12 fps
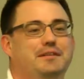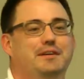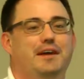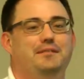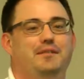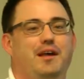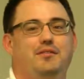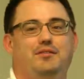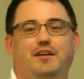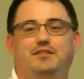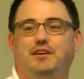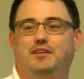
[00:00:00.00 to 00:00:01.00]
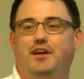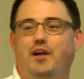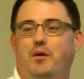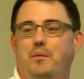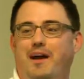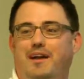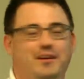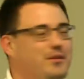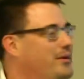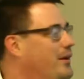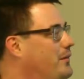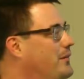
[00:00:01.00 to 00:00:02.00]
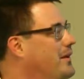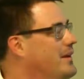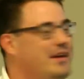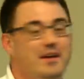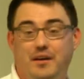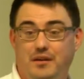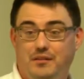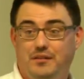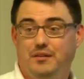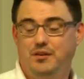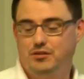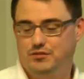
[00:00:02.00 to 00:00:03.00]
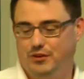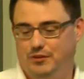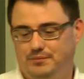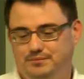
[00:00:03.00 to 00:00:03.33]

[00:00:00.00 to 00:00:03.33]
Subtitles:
Right? I've sucked it all the way back into the real. Useful.